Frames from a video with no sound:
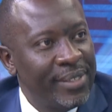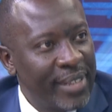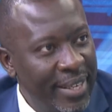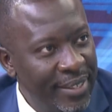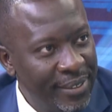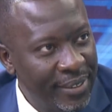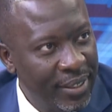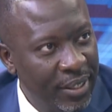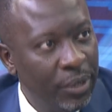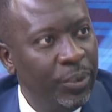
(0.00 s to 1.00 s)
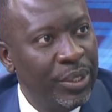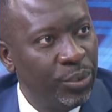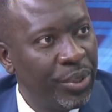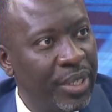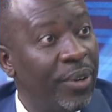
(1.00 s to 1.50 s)
signs, which is
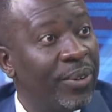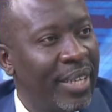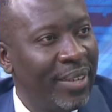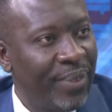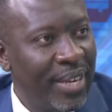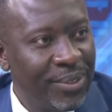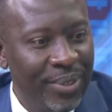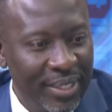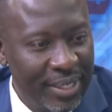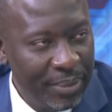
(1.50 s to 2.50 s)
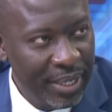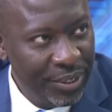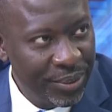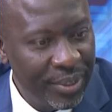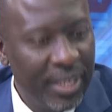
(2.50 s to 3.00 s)
what the doctor finds on
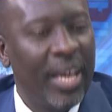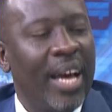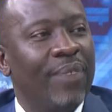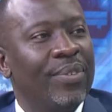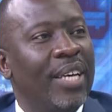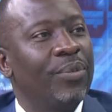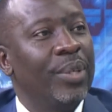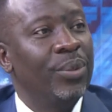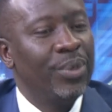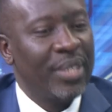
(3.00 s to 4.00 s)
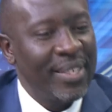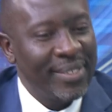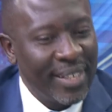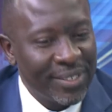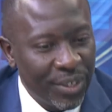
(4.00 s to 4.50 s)
examination. After that, we do
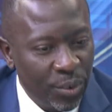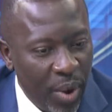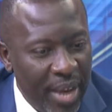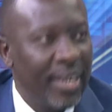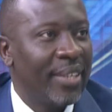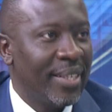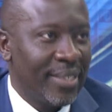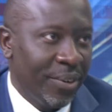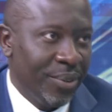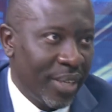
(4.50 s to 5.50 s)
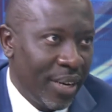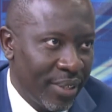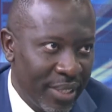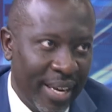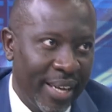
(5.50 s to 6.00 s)
tests as required, and that's how you arrive
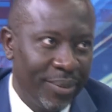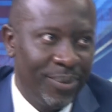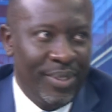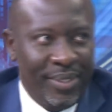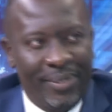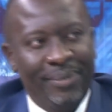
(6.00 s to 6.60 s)
at a diagnosis.